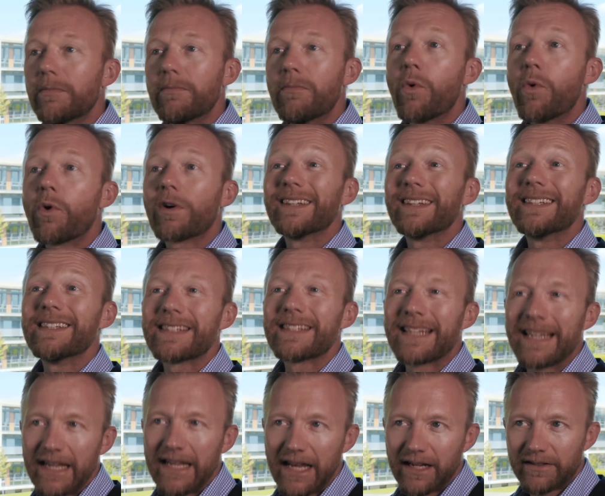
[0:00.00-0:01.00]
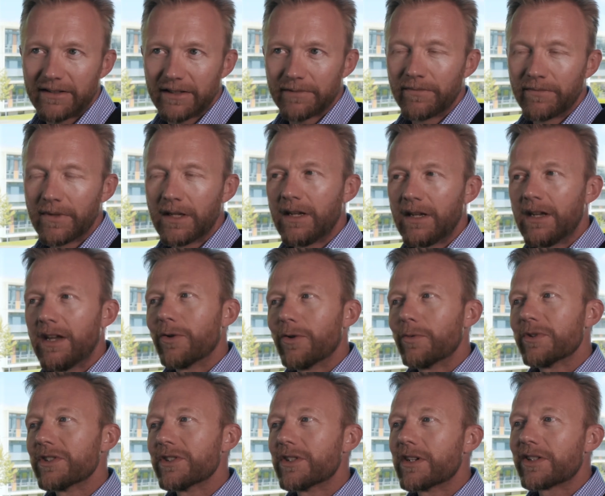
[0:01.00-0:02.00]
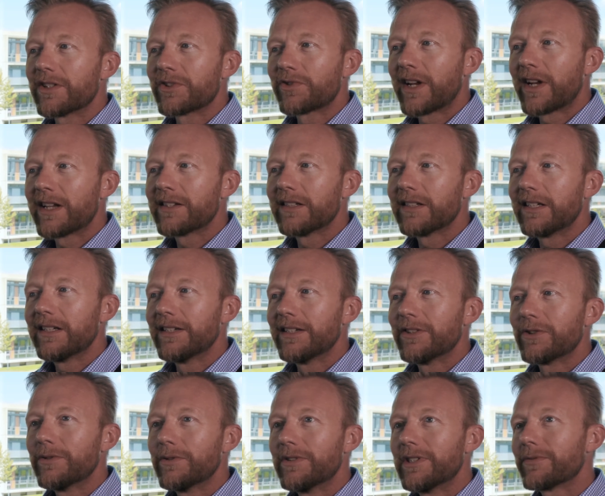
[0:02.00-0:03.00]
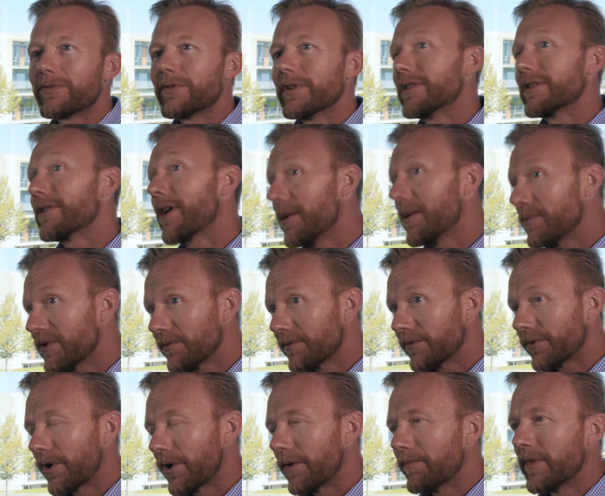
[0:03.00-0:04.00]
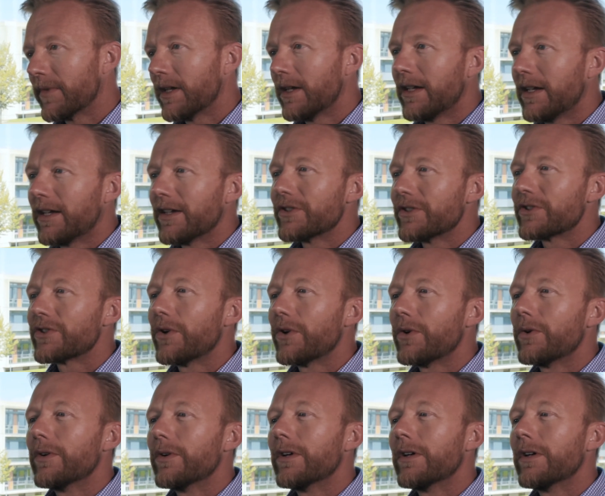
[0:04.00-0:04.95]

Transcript: more disconnected, which is going to translate into different types of fraud. So